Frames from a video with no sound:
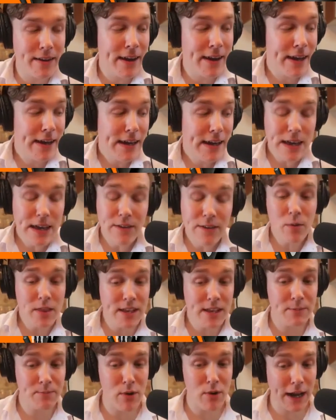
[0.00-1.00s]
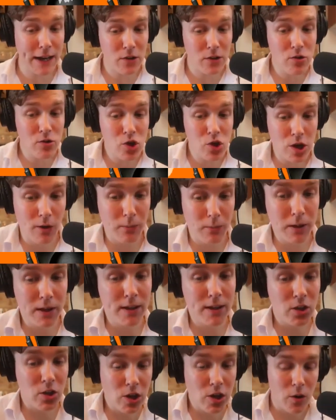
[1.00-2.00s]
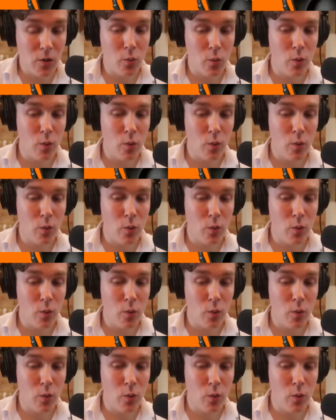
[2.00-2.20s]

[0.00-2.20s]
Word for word: And even with this brand new show, because, you know,